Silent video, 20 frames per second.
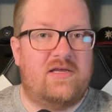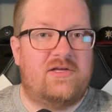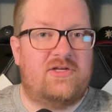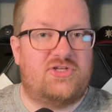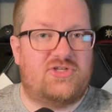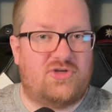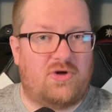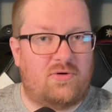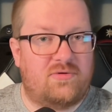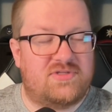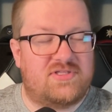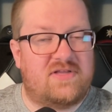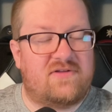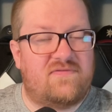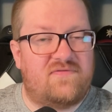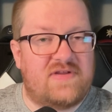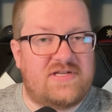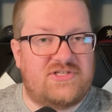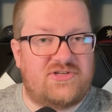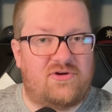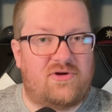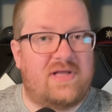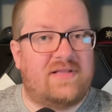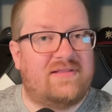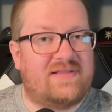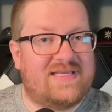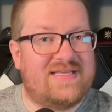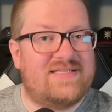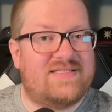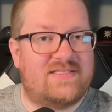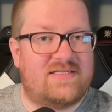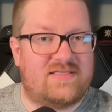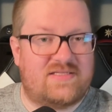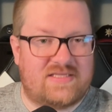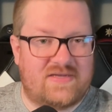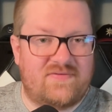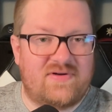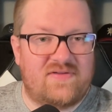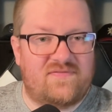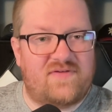shows that feature at least
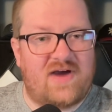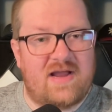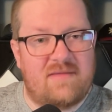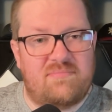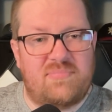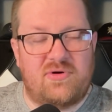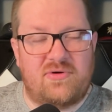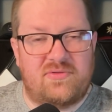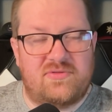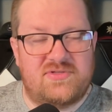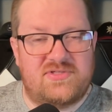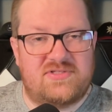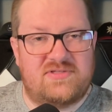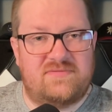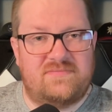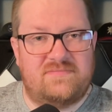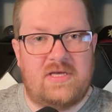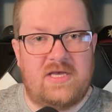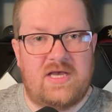75 booths.